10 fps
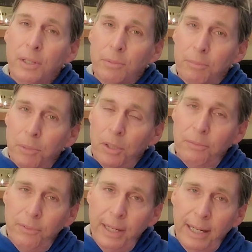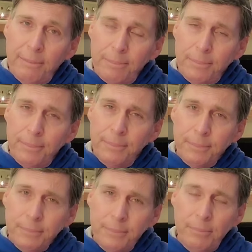You remove that
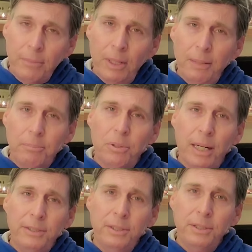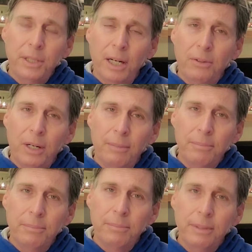and prices go
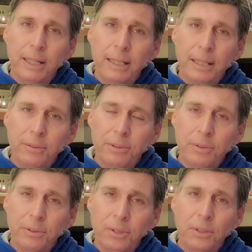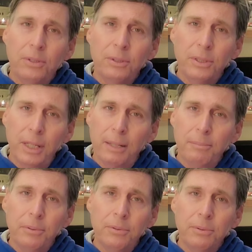up, and there's a certain
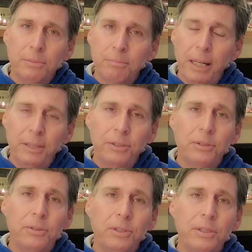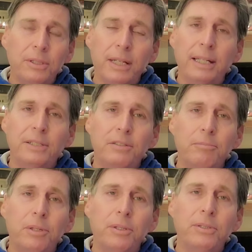number measured in tens
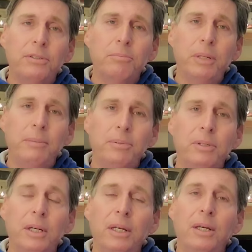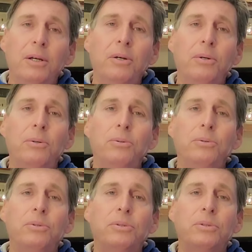of millions of people
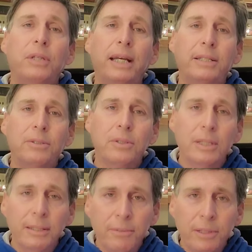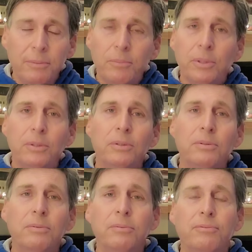whose standard of living
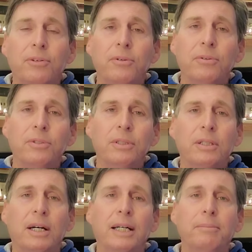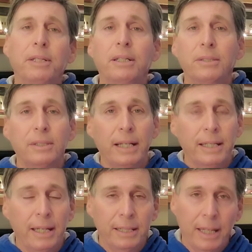will further decline because they
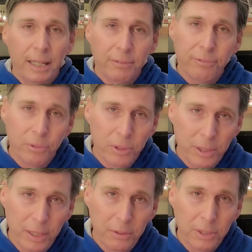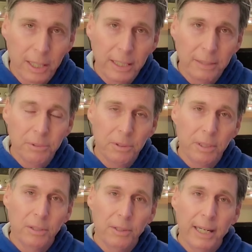cannot afford those items
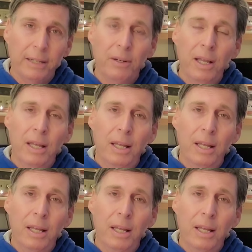that are now